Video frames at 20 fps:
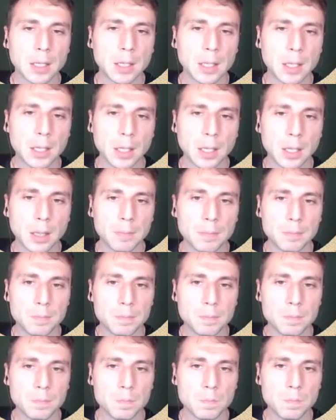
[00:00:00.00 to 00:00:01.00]

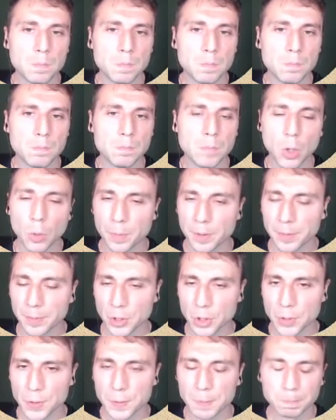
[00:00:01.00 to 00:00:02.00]
No
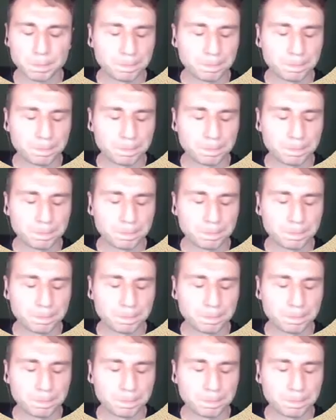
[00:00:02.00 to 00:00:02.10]
permissions.